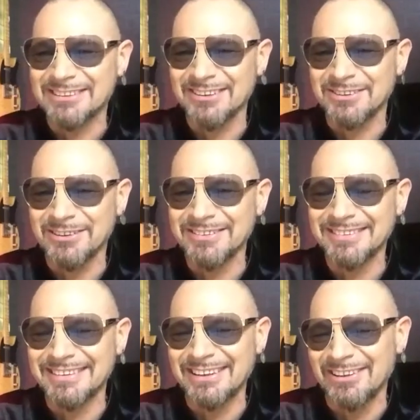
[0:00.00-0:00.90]
So I thought,
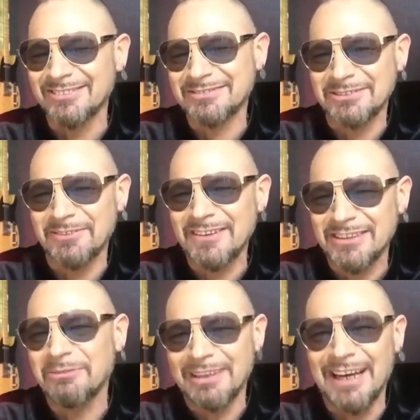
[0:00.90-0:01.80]
and then I sort of, as
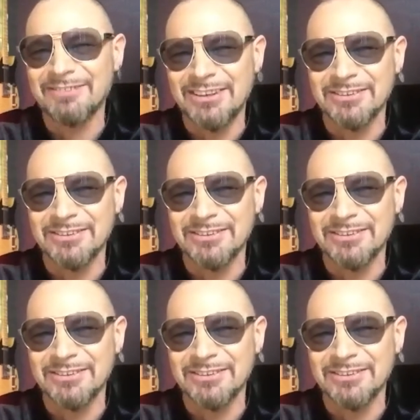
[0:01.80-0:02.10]
they were laughing,